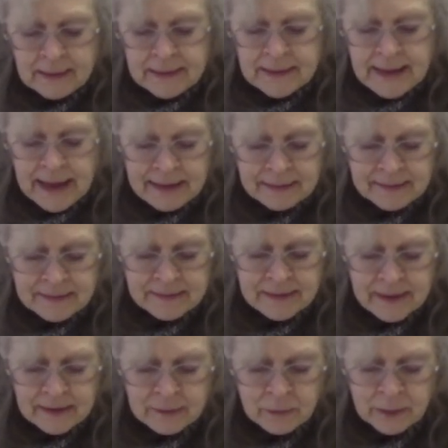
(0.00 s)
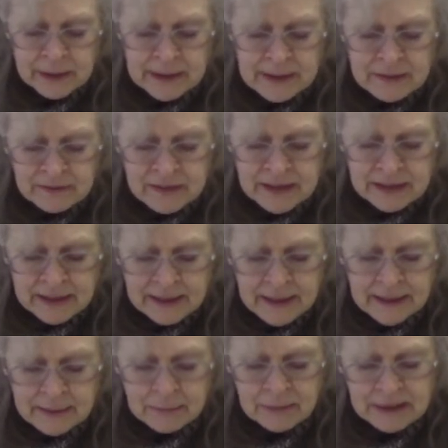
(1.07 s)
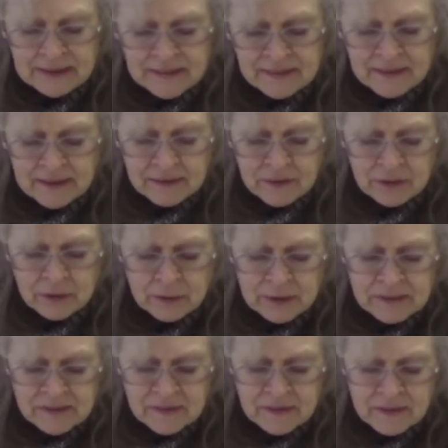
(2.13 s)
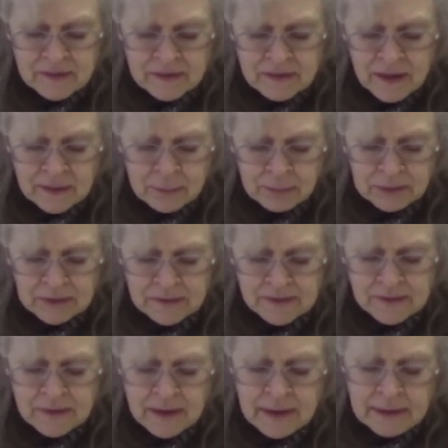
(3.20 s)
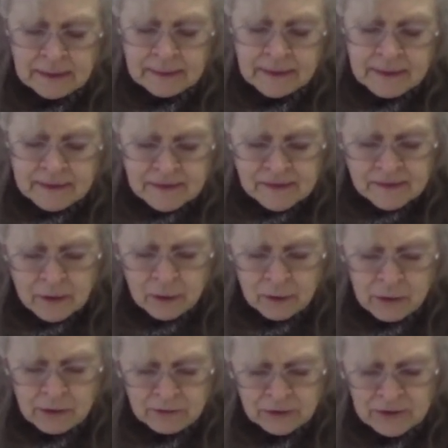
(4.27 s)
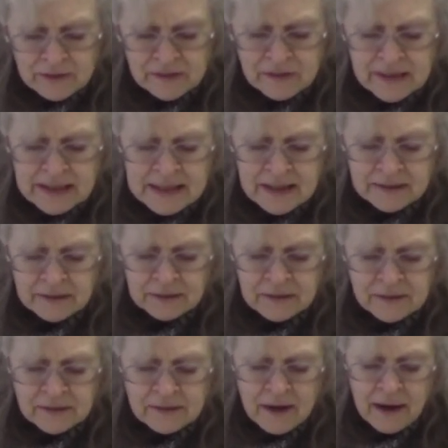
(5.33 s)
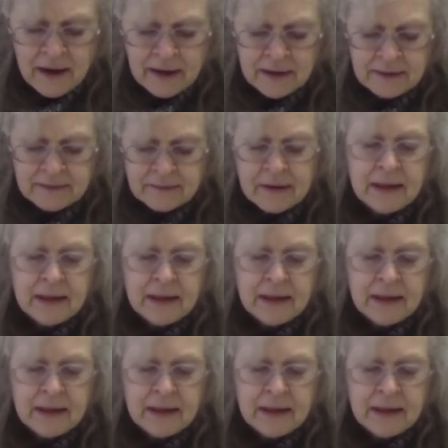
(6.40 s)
That day when evening came, he said to his disciples, "Let us go over to the other side."